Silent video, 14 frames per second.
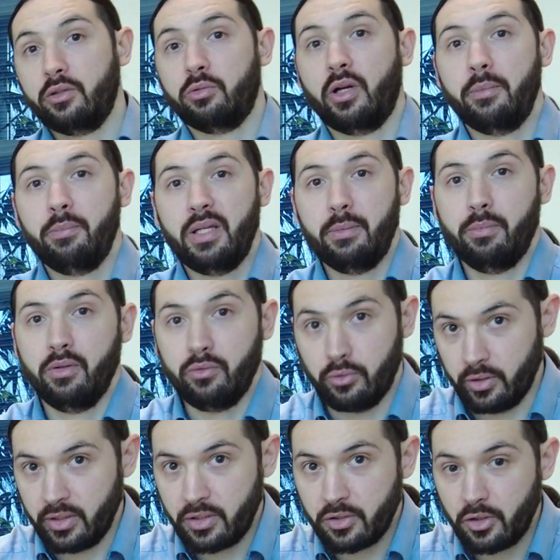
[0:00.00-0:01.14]
right people for
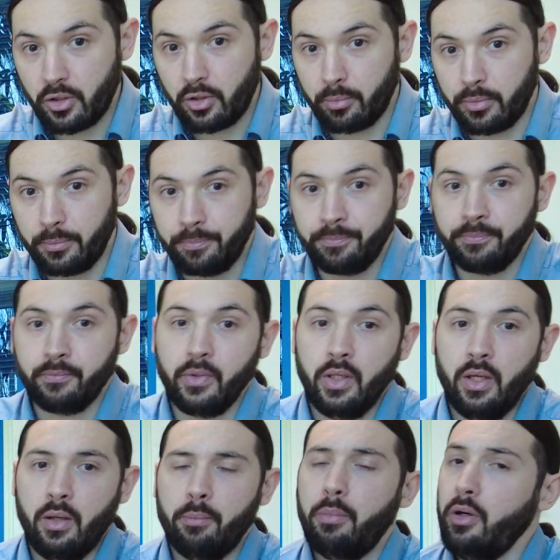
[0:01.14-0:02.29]
this job.
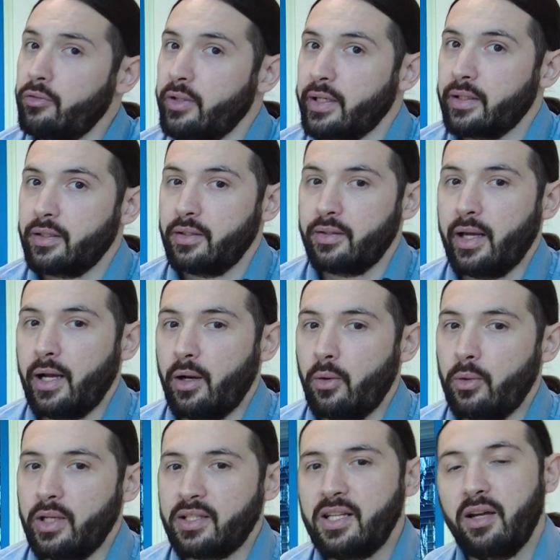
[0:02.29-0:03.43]
Perfect, now
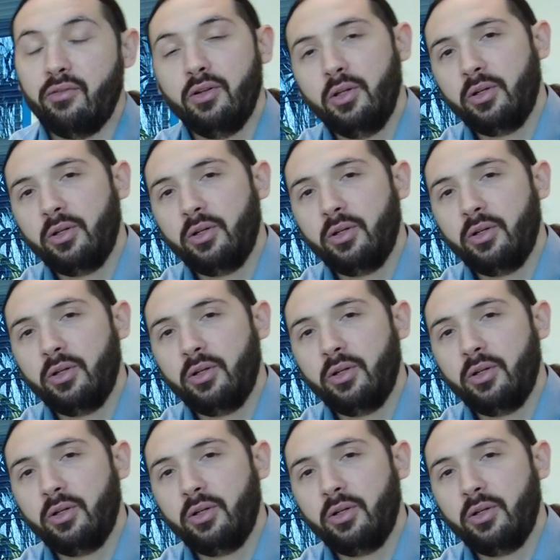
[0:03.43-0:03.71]
let's have a